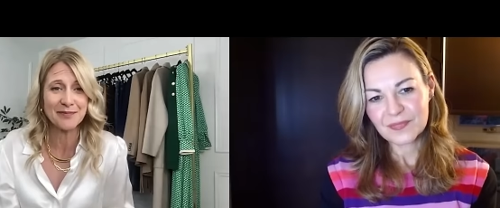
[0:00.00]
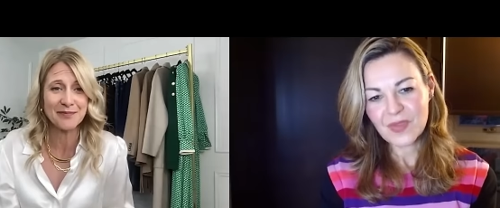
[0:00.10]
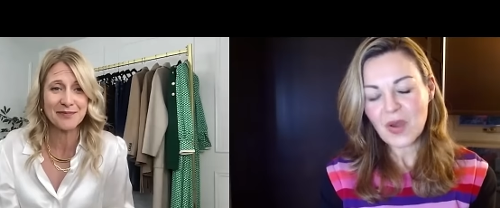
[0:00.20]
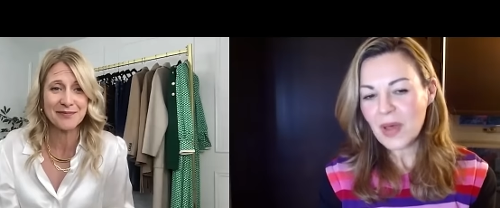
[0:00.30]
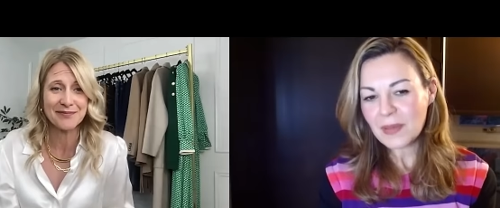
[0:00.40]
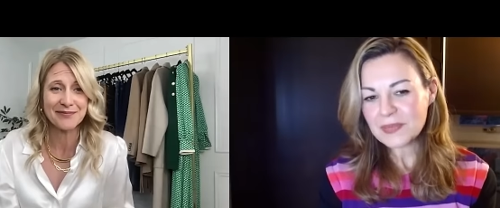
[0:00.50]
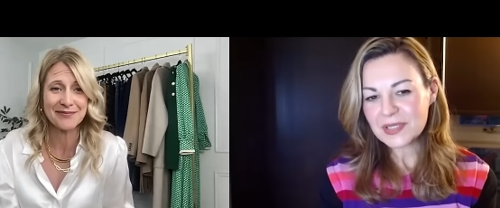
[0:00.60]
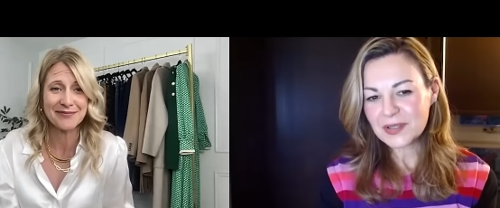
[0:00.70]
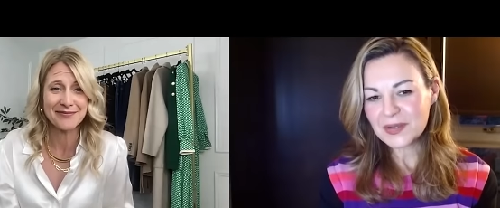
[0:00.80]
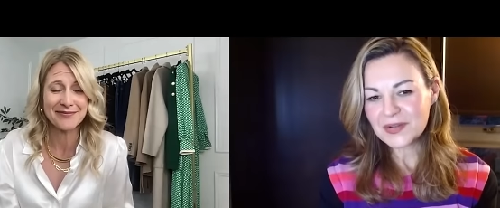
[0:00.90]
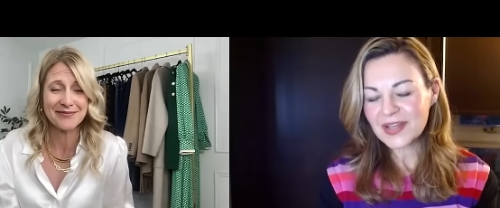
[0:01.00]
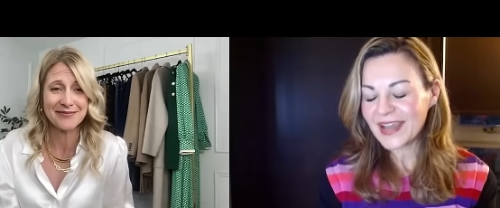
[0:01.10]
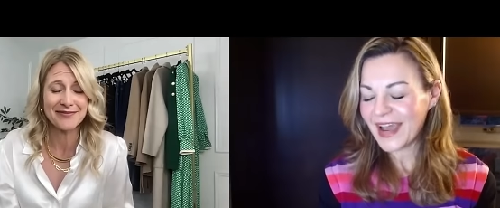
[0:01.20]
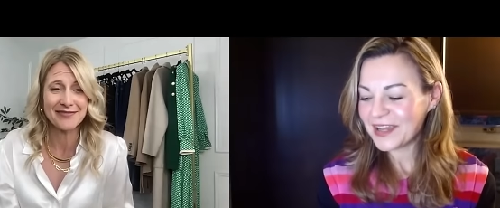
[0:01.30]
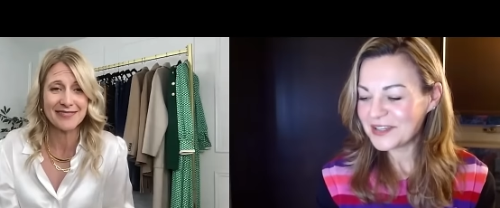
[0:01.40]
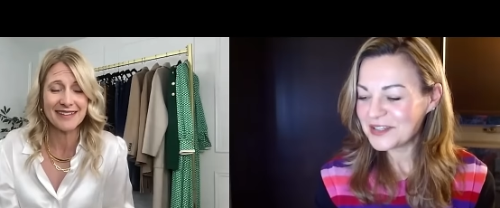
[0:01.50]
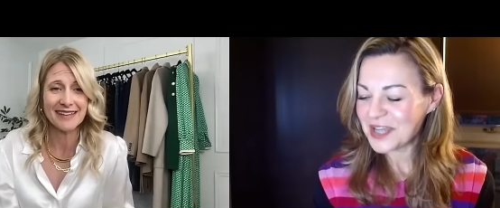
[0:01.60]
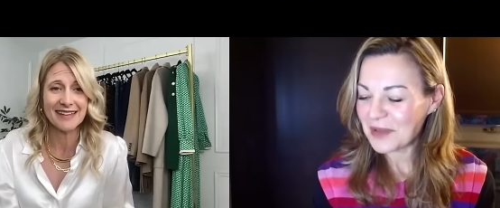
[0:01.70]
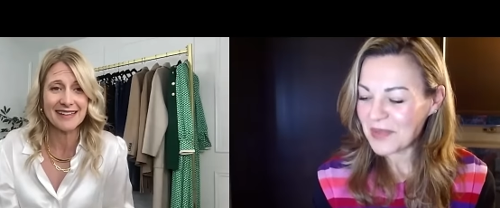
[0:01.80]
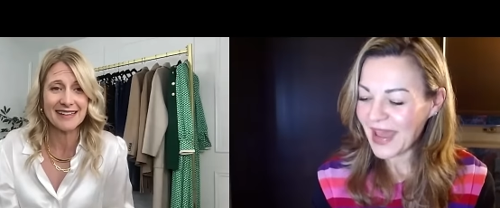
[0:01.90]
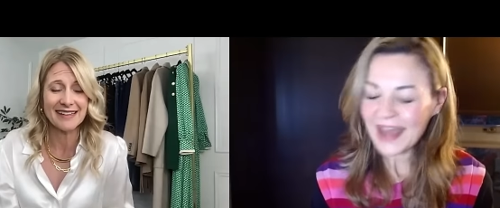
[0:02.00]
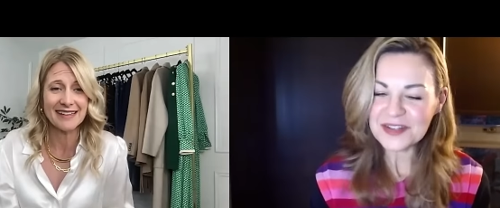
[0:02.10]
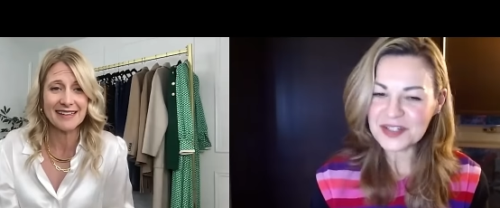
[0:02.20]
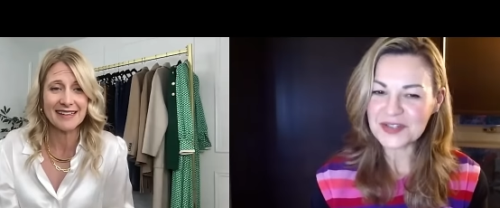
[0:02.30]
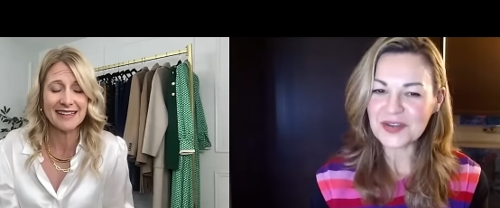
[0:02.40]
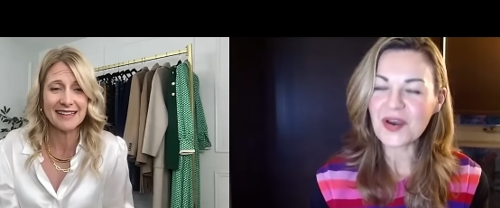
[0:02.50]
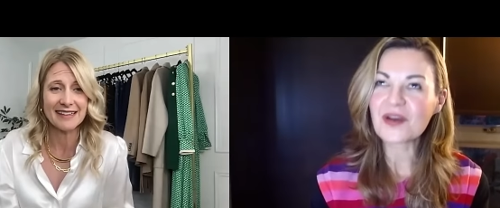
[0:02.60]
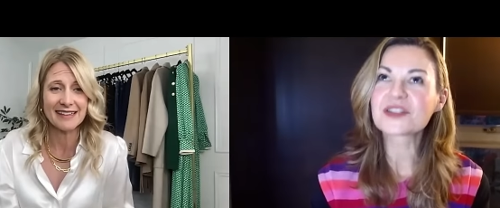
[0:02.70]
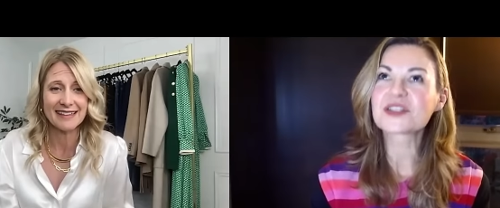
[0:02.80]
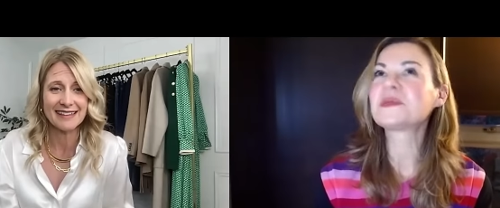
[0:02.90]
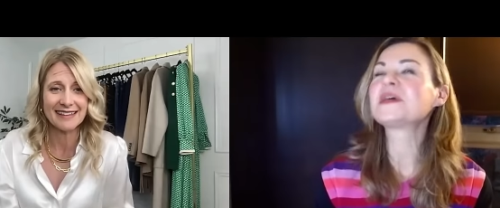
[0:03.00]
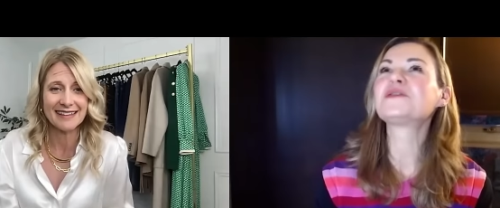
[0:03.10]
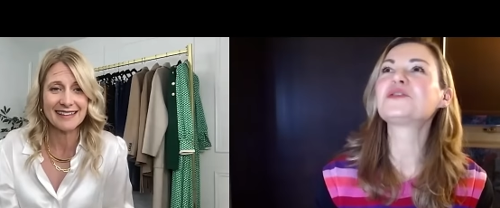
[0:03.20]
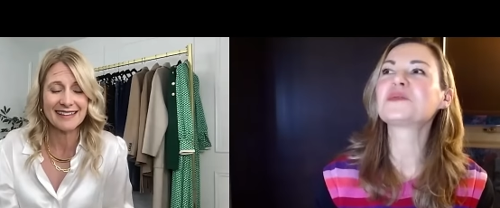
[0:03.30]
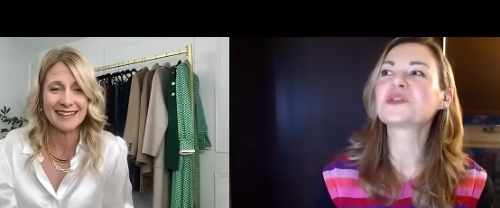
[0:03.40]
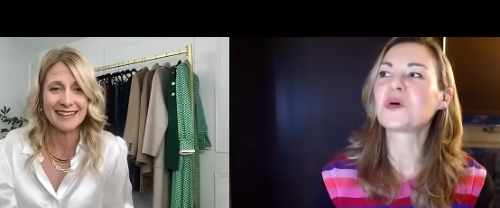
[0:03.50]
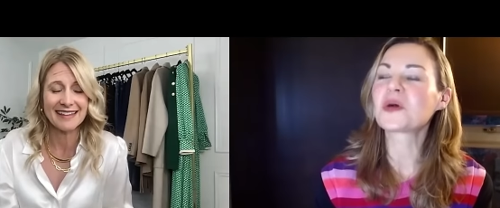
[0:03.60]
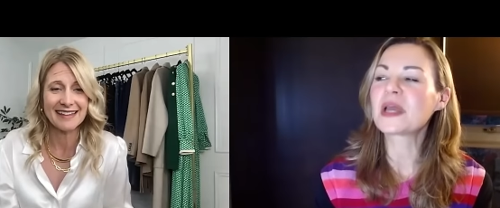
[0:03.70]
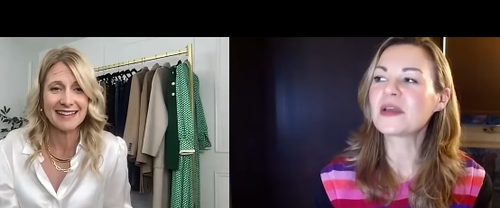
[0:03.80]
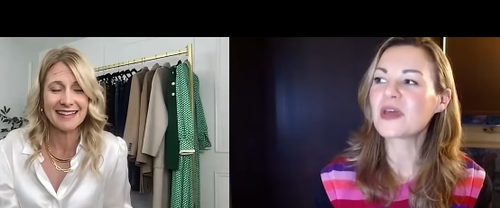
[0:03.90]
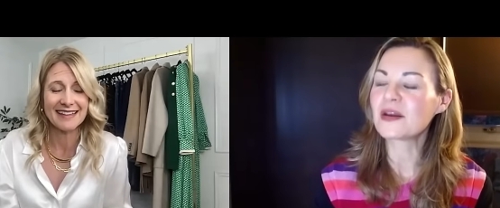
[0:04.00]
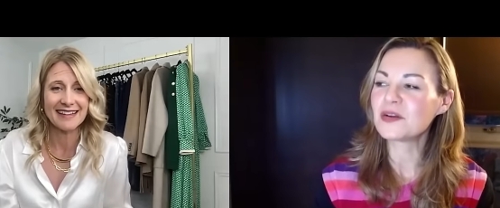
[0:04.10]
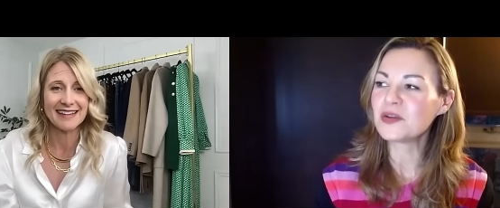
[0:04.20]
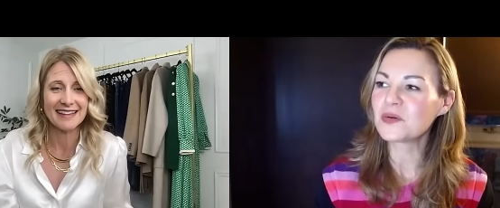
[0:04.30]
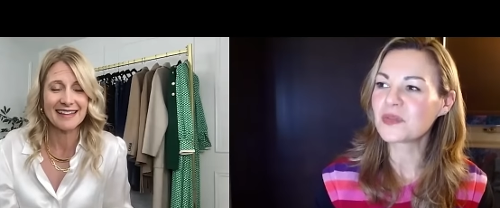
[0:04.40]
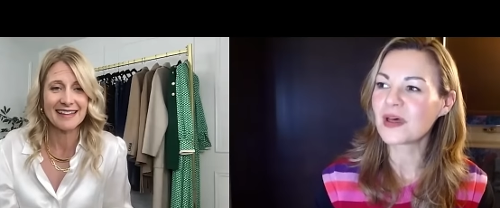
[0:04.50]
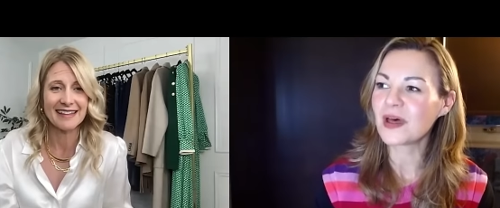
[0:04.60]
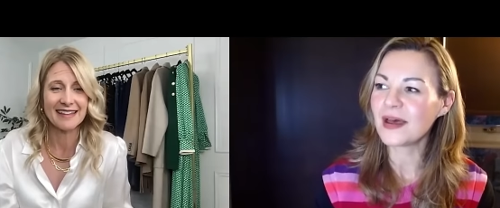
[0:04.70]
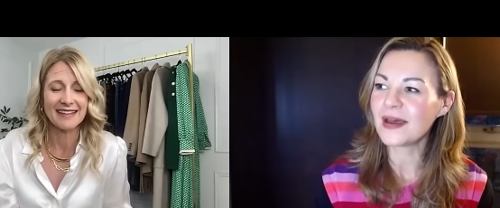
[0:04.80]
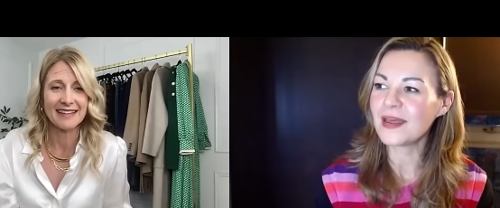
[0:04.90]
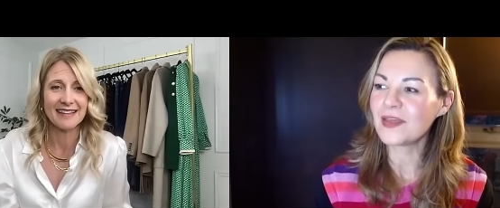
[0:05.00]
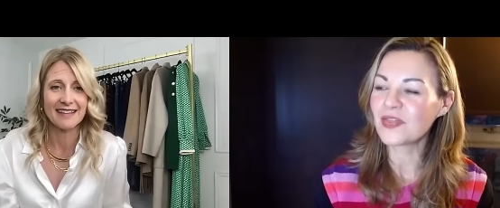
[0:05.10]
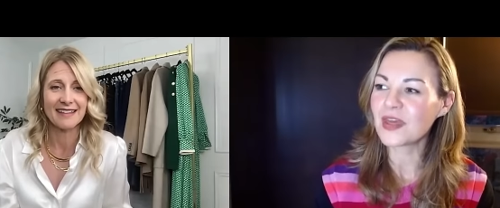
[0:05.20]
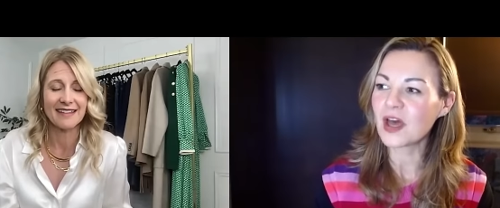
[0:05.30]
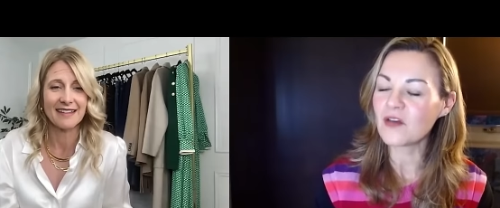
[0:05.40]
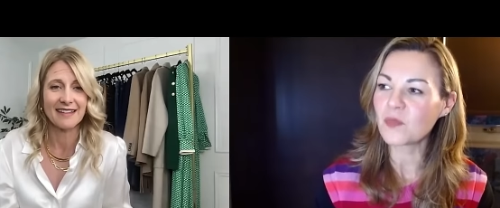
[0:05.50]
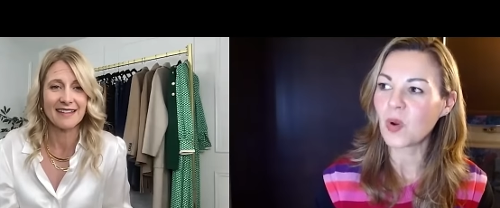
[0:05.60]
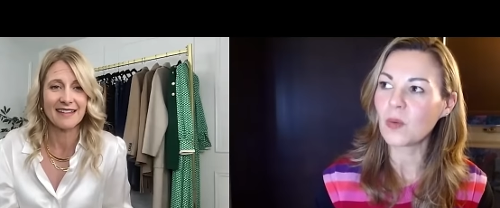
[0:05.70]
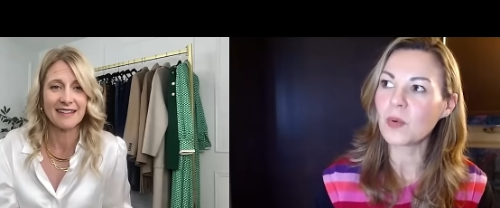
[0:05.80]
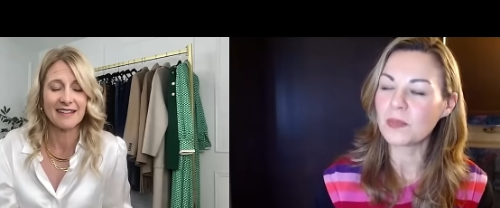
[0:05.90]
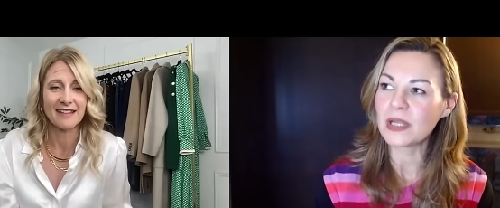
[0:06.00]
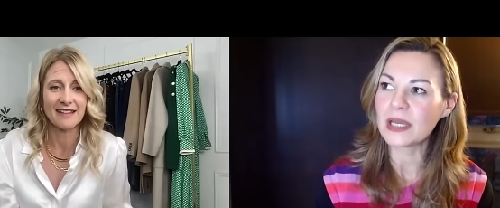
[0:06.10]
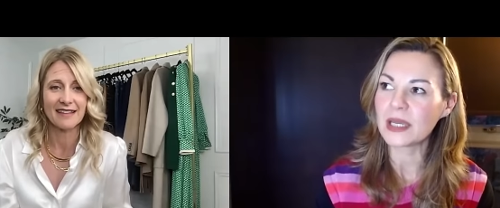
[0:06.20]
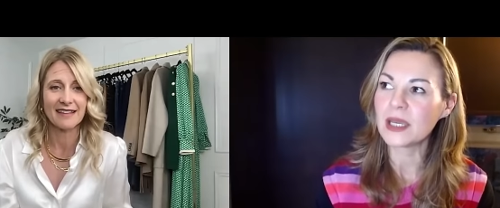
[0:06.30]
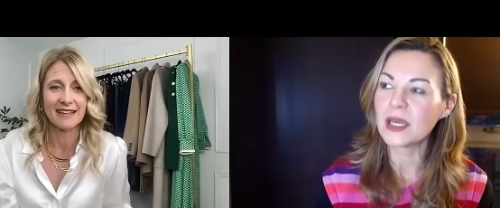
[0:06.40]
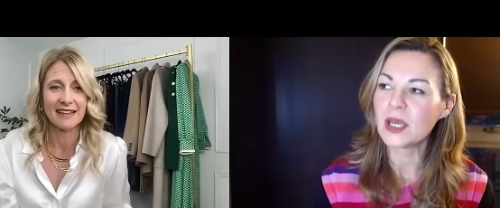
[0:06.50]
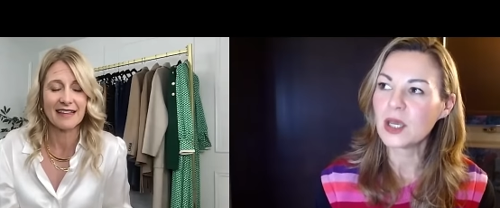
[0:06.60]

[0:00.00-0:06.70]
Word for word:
Speaker 1: No, absolutely. And um, it has just occurred to me as you were talking there, you know, that I think I've probably